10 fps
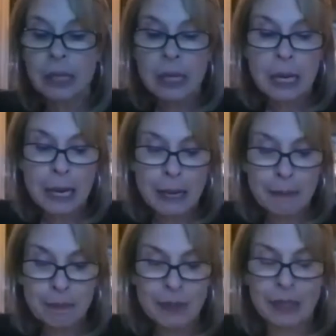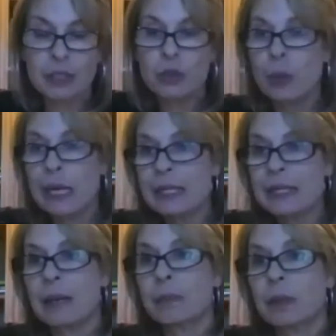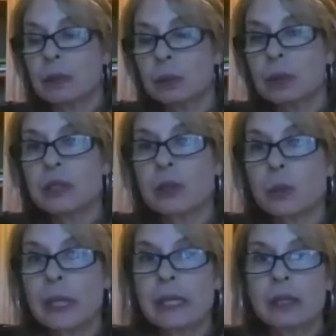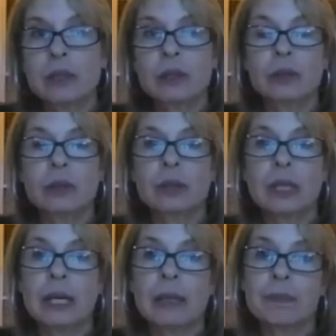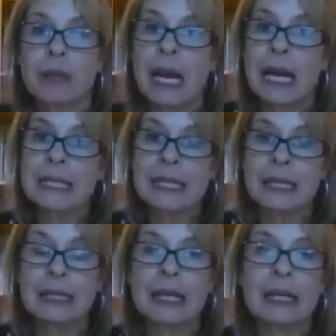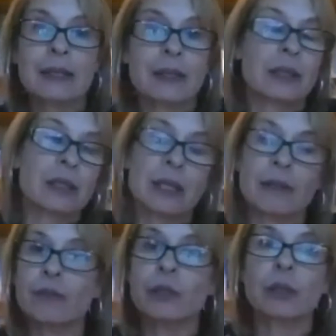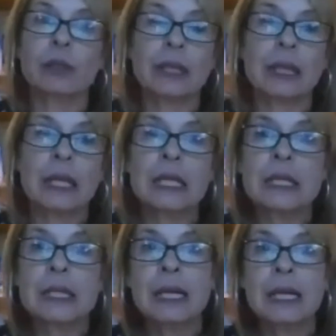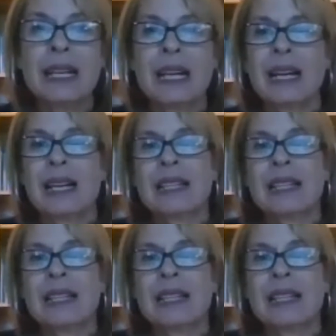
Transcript: That is one example. We also went into hand sanitizers and a few other things. And the